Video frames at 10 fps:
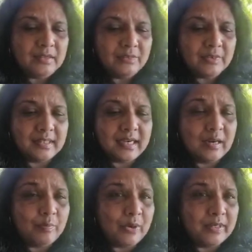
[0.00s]
of a
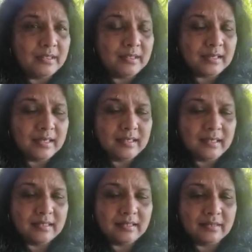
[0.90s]
tank pointed directly
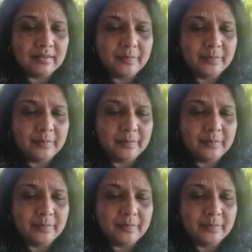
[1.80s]
at her.